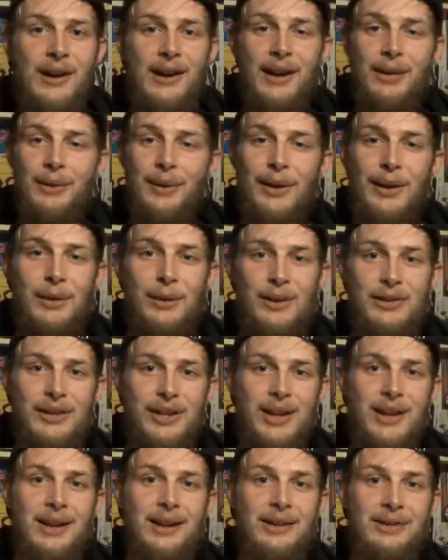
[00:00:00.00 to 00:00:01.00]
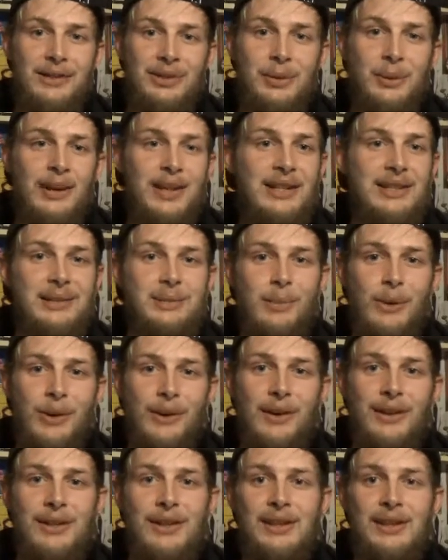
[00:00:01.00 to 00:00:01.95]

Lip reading: and I really wish I could have squeezed more of